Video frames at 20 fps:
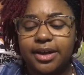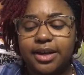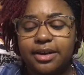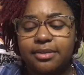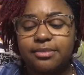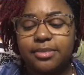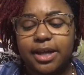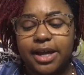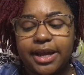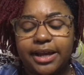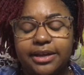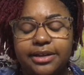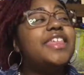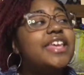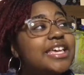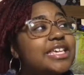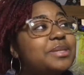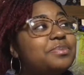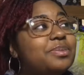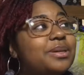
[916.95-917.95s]
And I'm like,
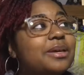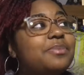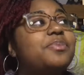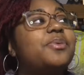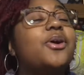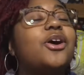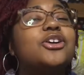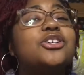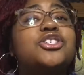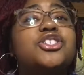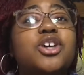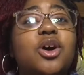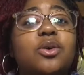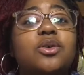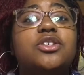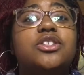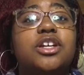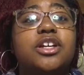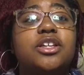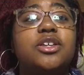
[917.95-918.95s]
these people are so
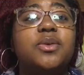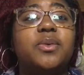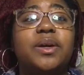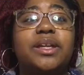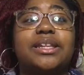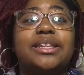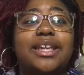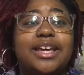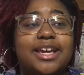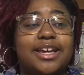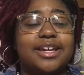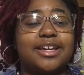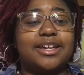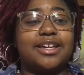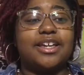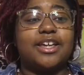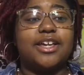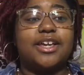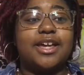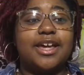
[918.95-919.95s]
genuine. Like,
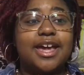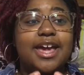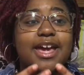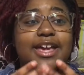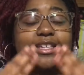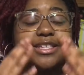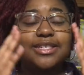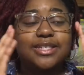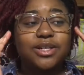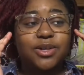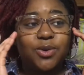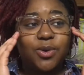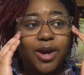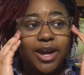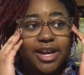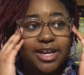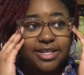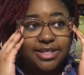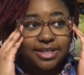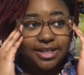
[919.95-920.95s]
it's
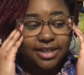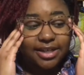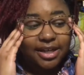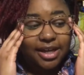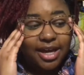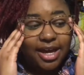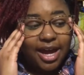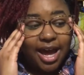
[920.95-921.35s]
crazy.